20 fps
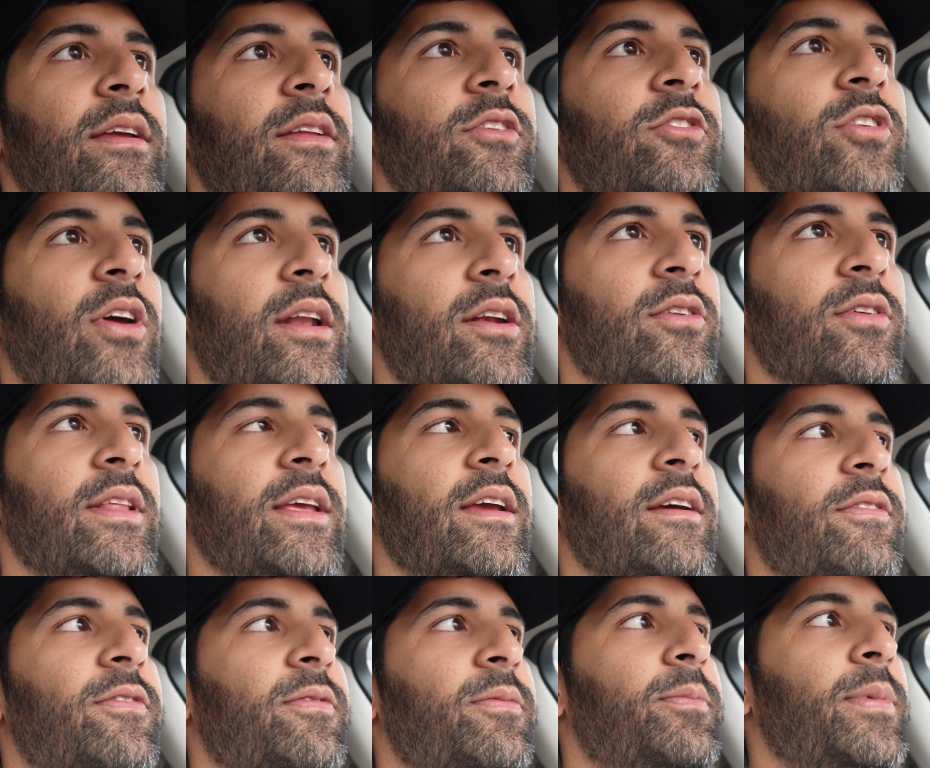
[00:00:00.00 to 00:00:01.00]
Generally,
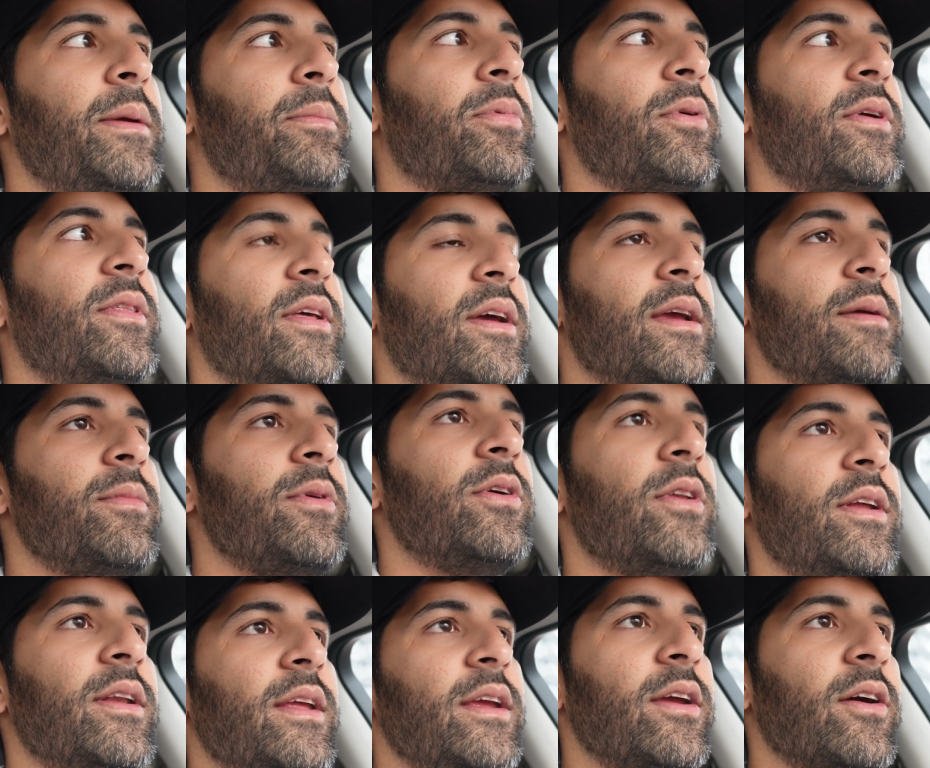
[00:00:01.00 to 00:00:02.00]
if people in the
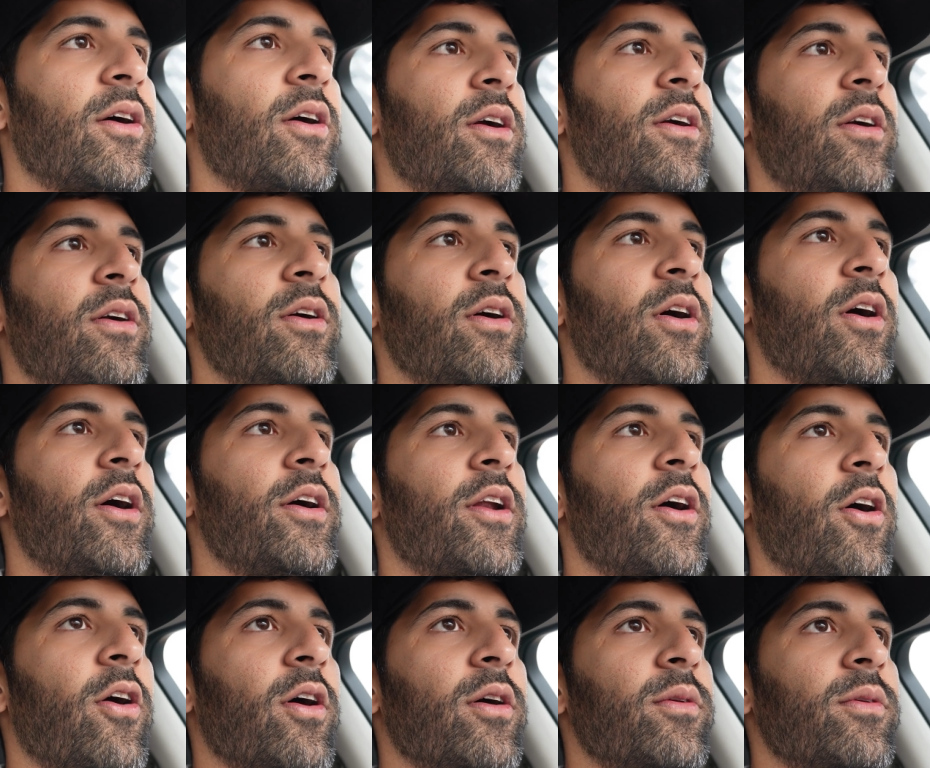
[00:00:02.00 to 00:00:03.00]
community are
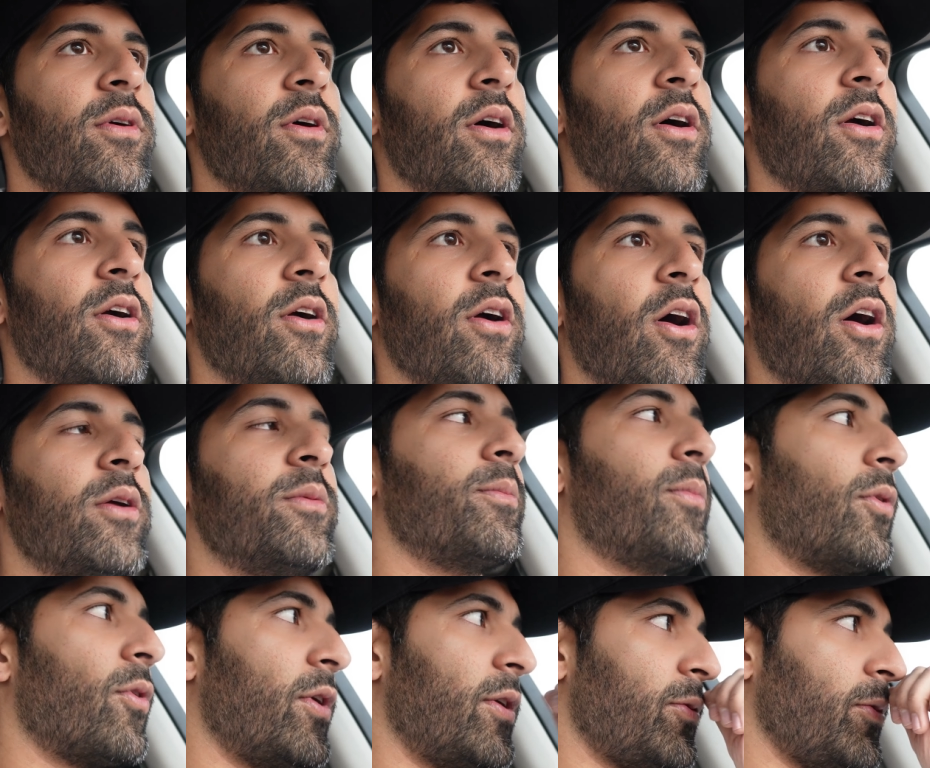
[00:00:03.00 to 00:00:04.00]
on
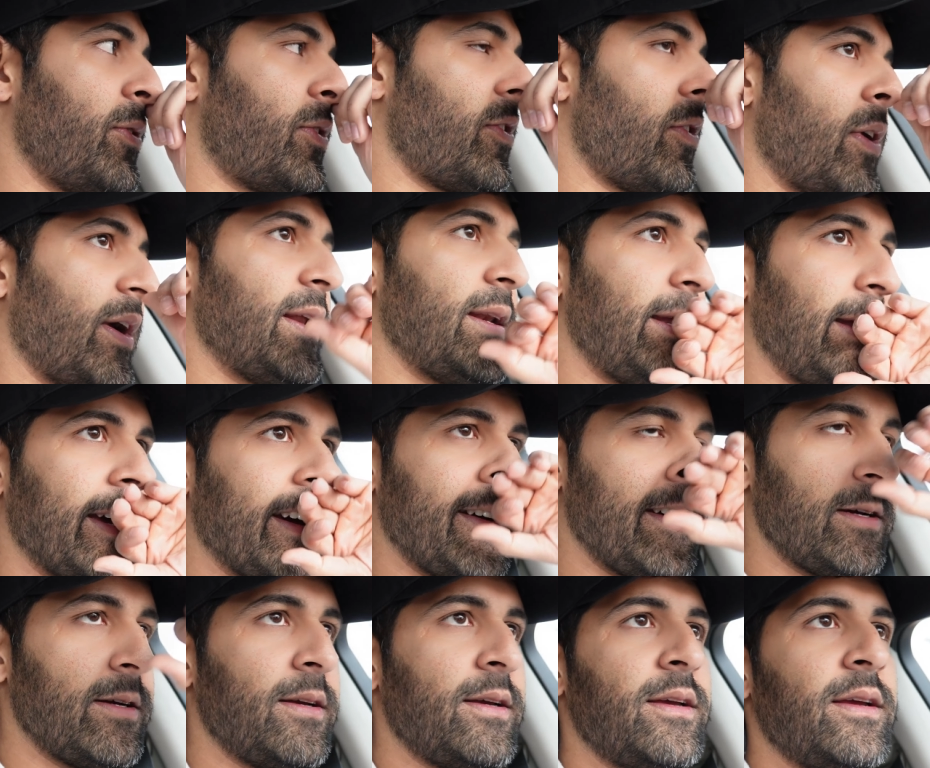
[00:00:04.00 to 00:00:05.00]
board with your
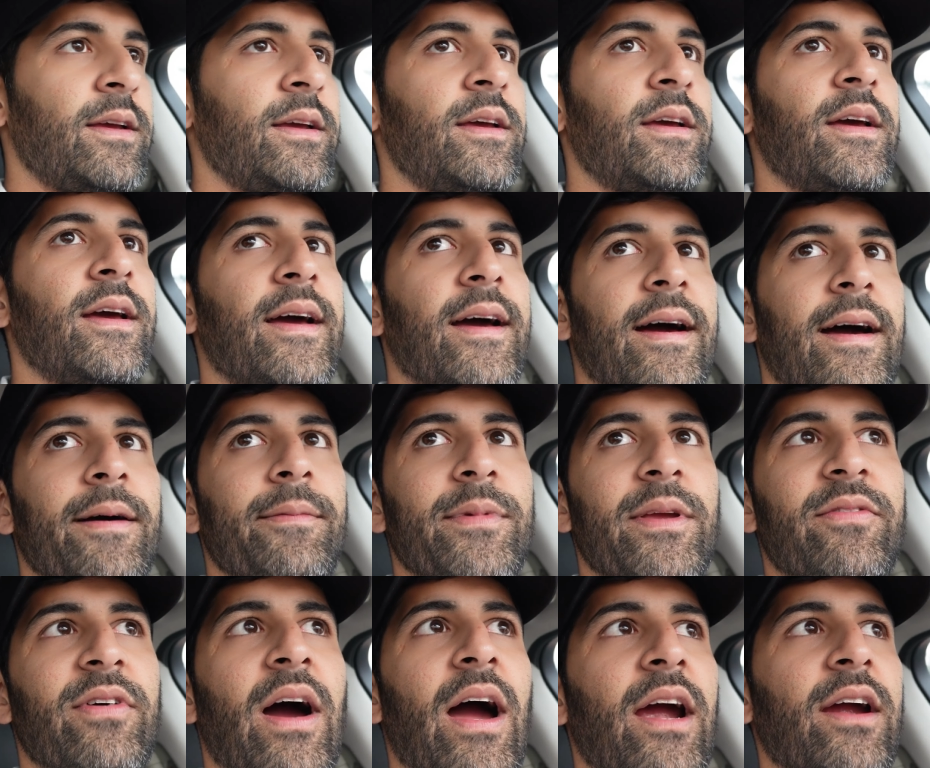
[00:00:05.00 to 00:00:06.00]
idea,
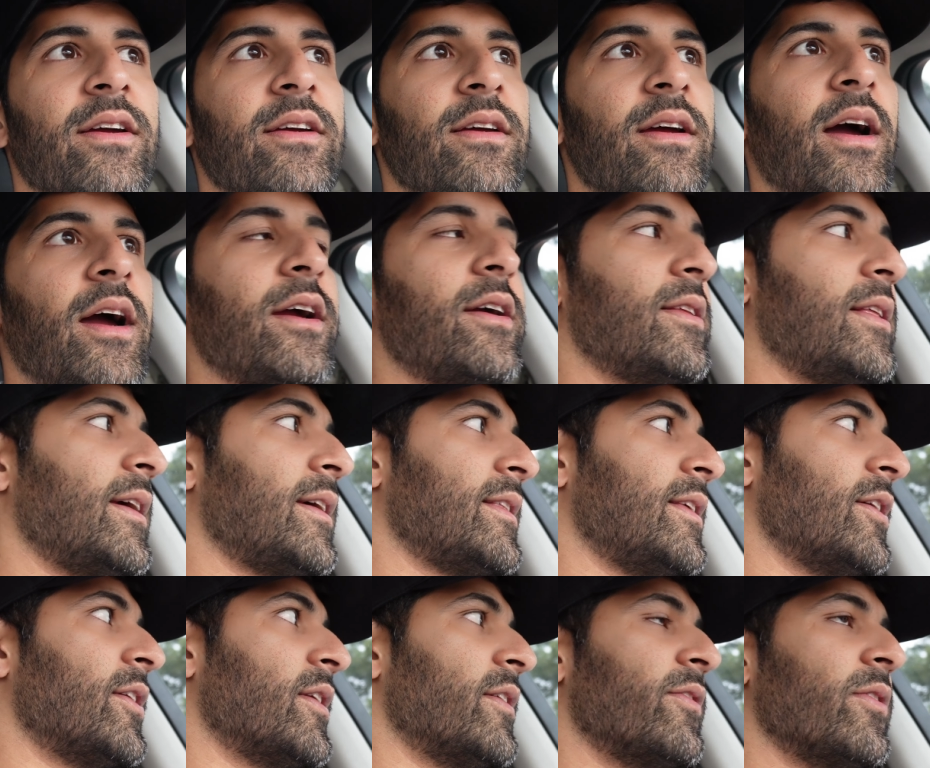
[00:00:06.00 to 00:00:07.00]
you have a higher
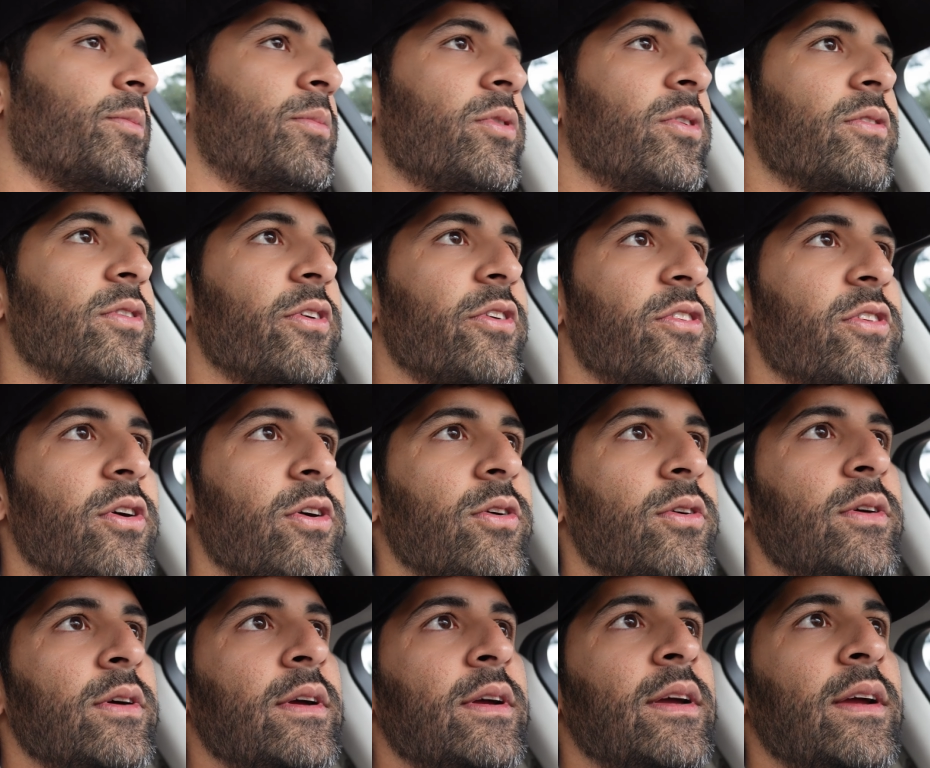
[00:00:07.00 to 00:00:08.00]
likelihood of approval. So
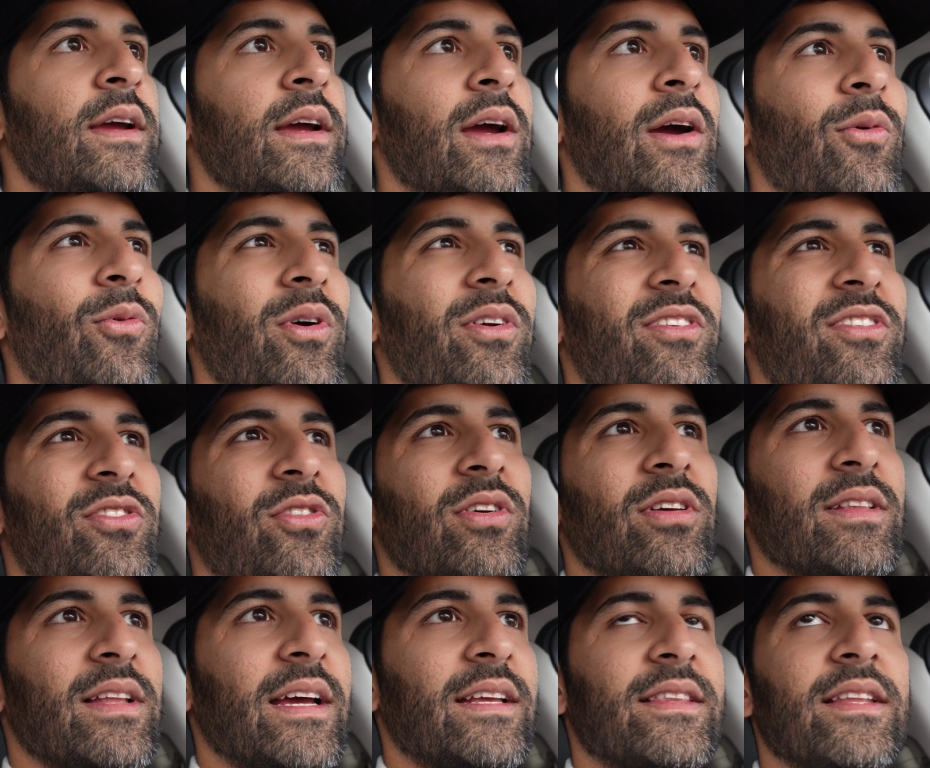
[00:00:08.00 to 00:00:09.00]
we're just
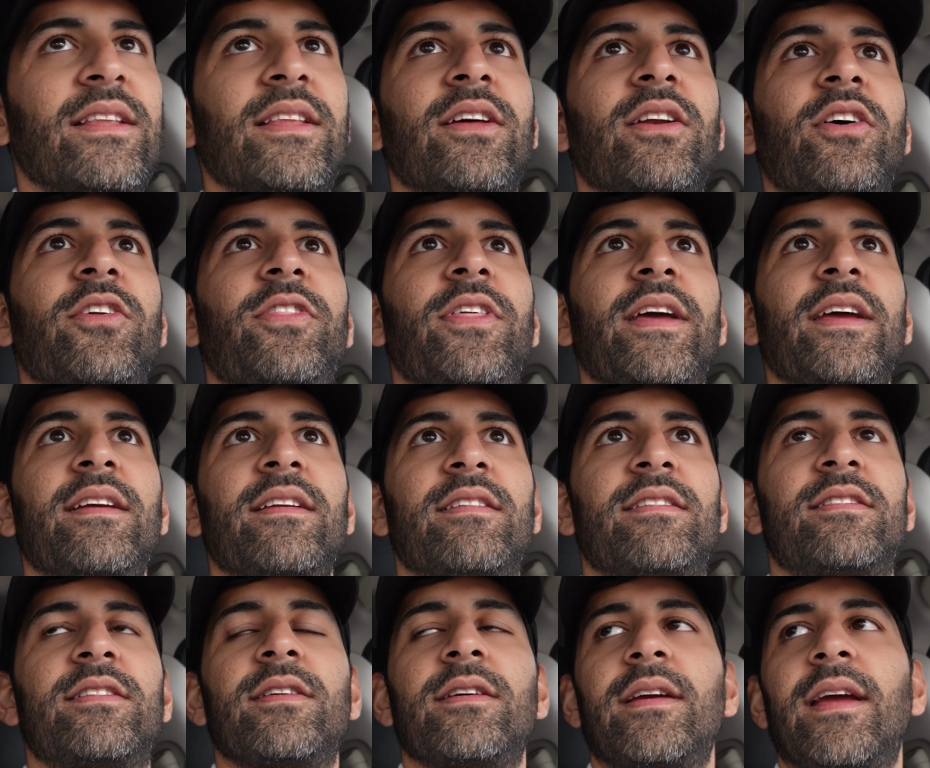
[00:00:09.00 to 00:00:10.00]
doing like the little
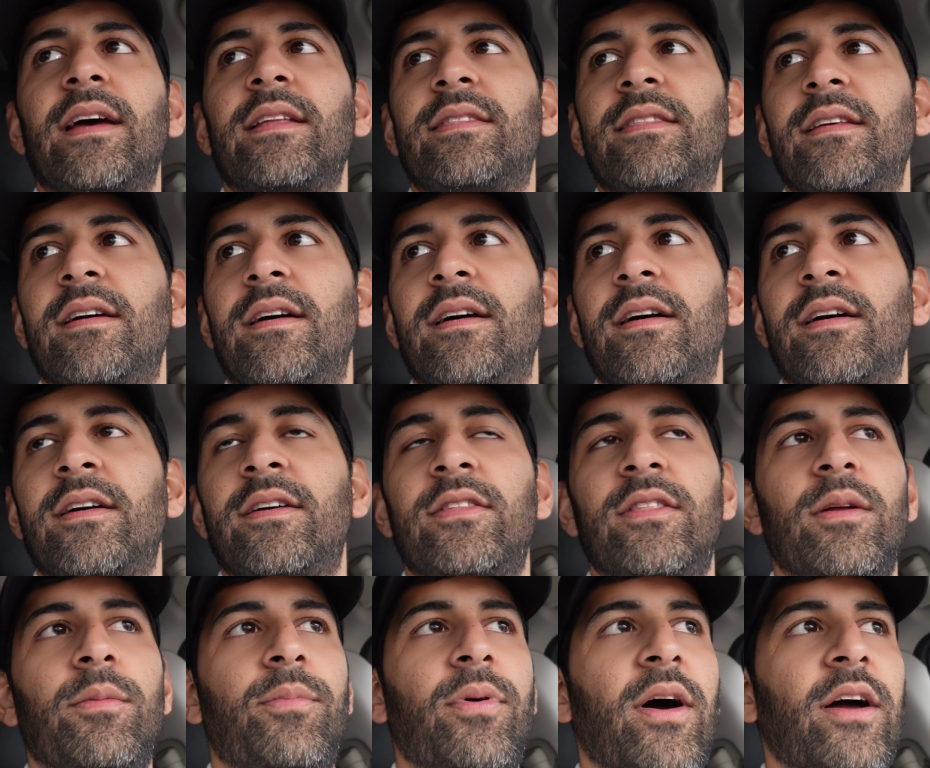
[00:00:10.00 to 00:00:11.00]
things to get the
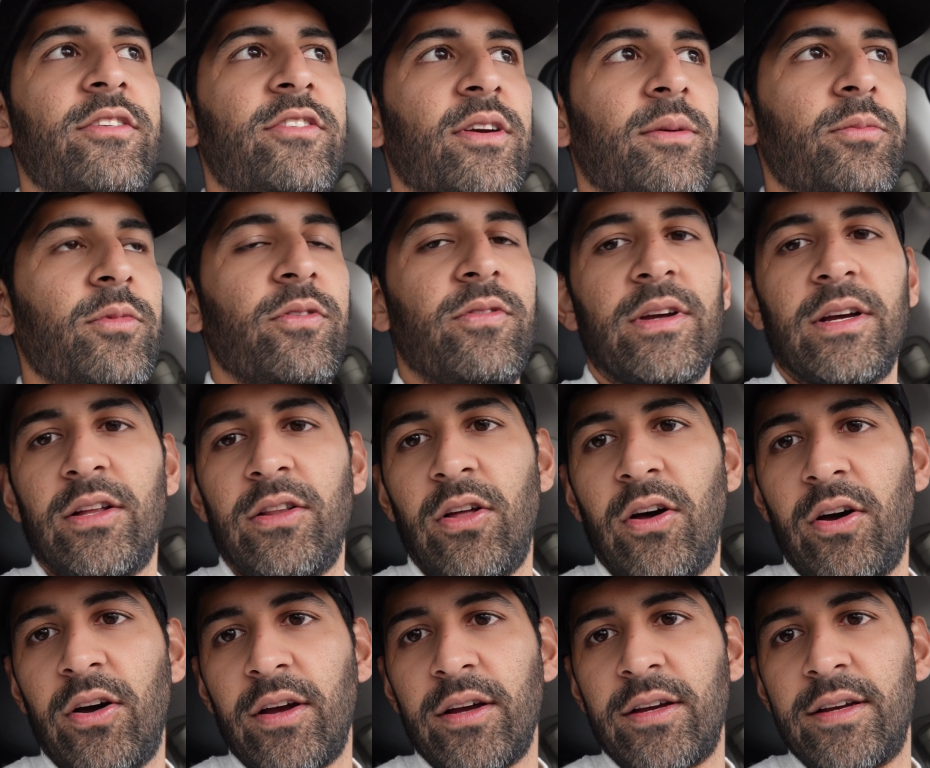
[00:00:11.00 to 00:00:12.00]
project moving
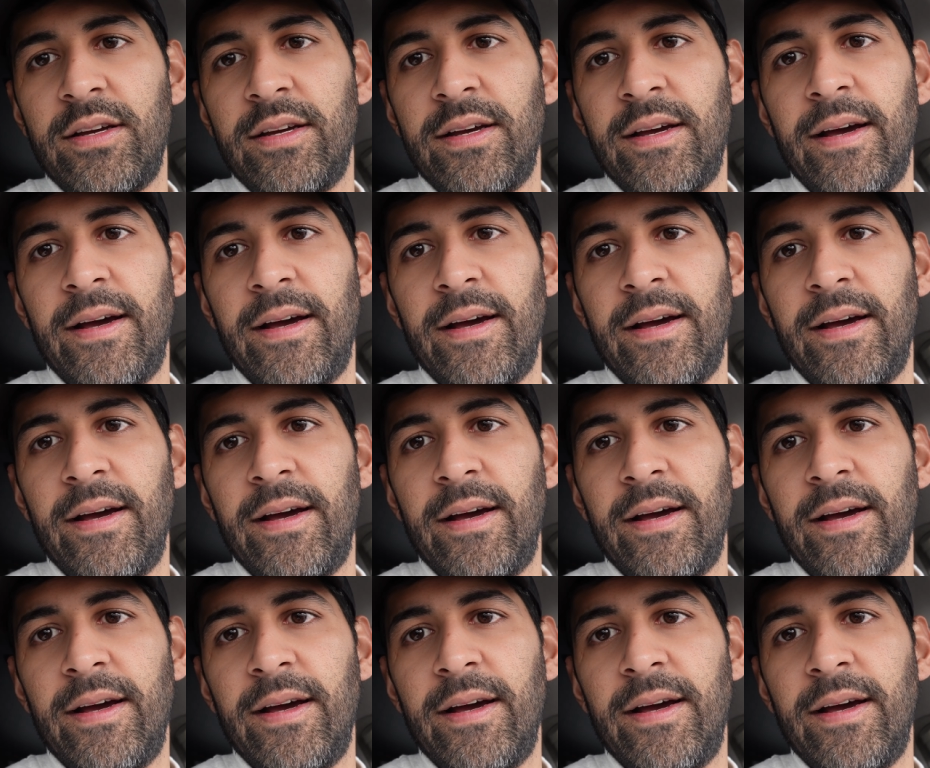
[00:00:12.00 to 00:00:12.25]
along.